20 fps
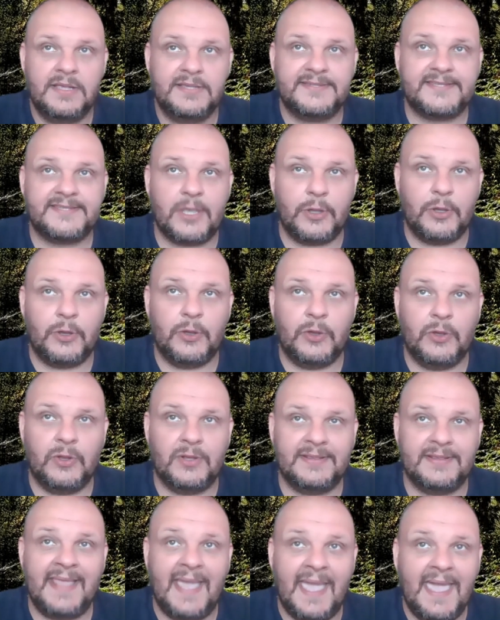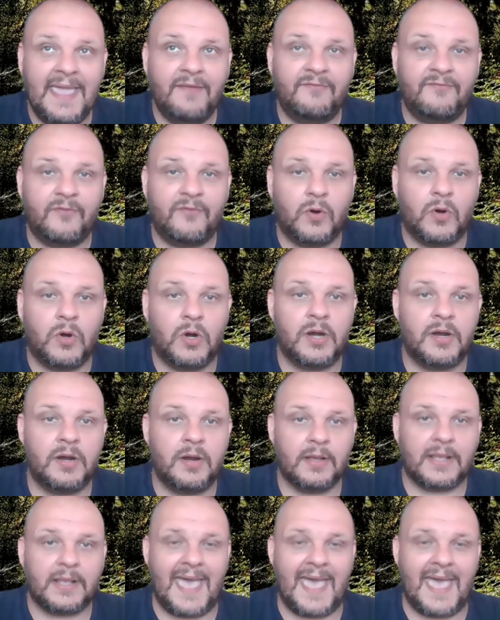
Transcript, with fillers: So, therefore,